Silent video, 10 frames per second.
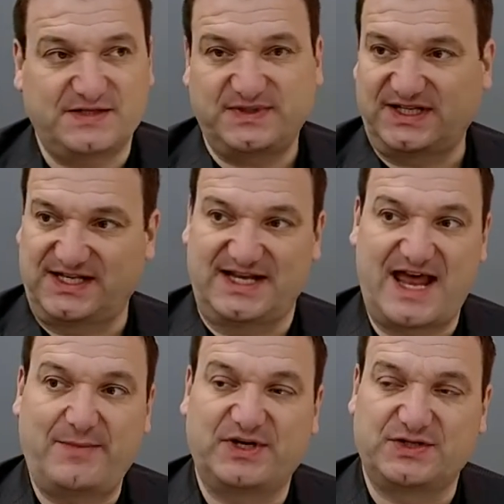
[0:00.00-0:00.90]
That's what the
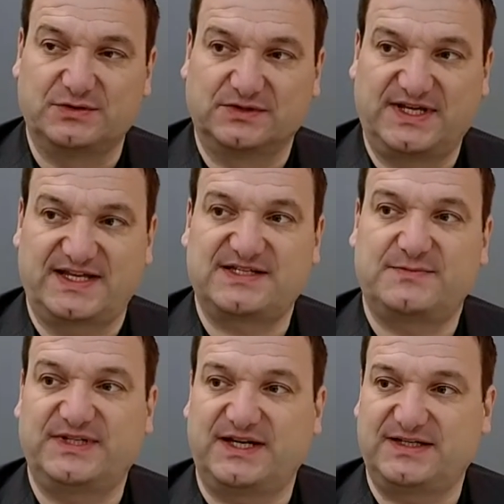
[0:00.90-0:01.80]
dynamic tool tests.
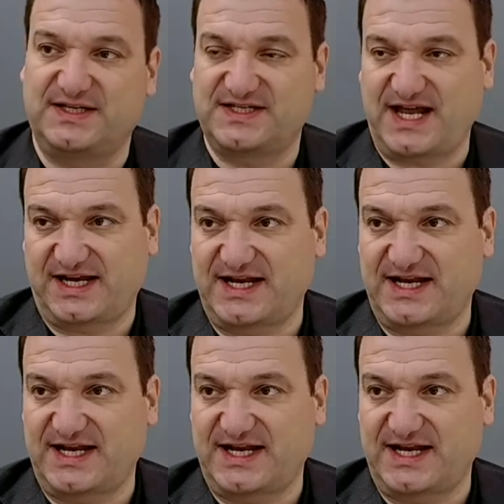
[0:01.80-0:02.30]
But the static